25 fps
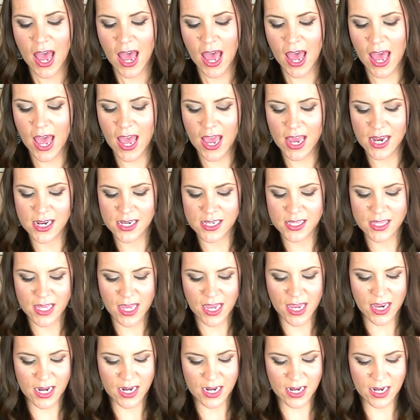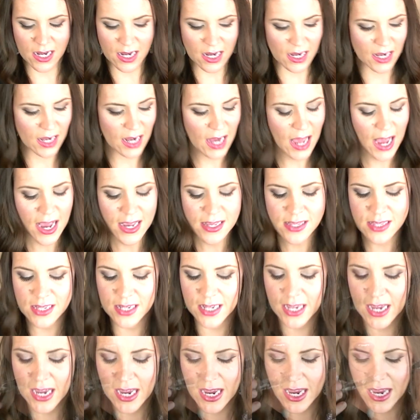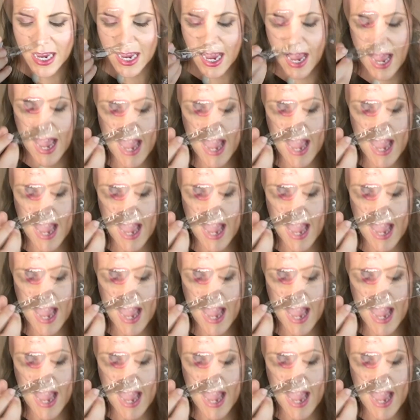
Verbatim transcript: And then lastly,